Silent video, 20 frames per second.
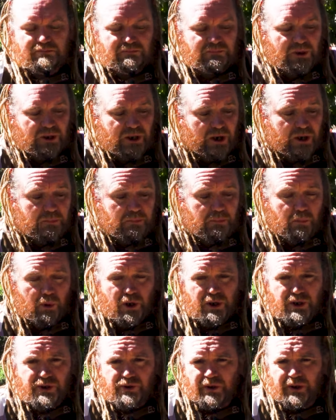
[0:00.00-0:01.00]

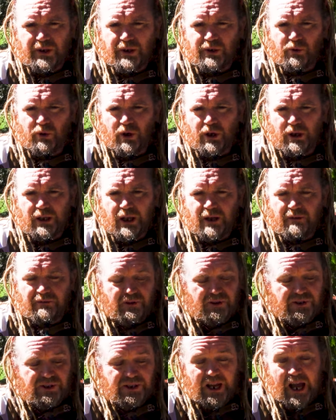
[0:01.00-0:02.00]
monitoring your oil
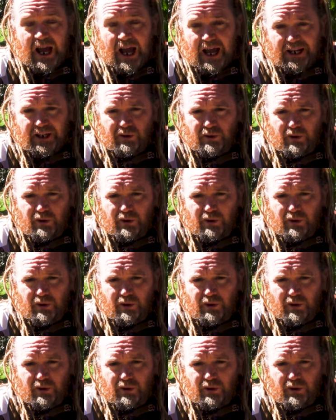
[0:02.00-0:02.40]
levels and adding